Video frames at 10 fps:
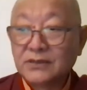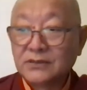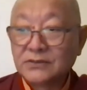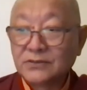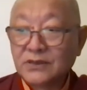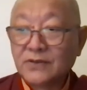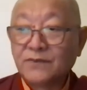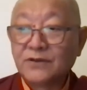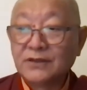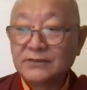So
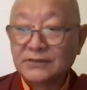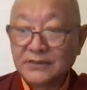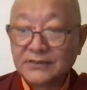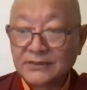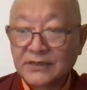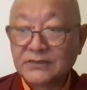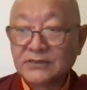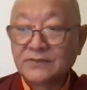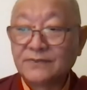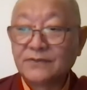therefore, it's
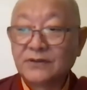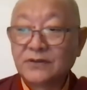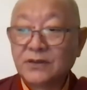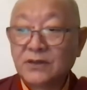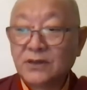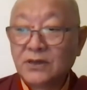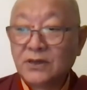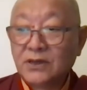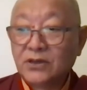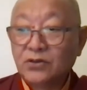distinctive.
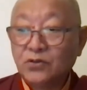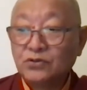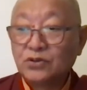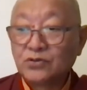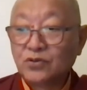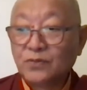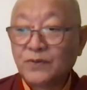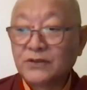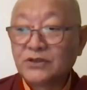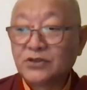Also,
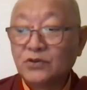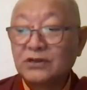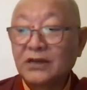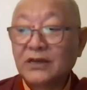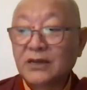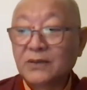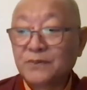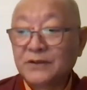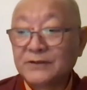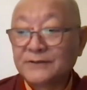Zopa is totally
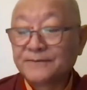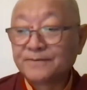complete.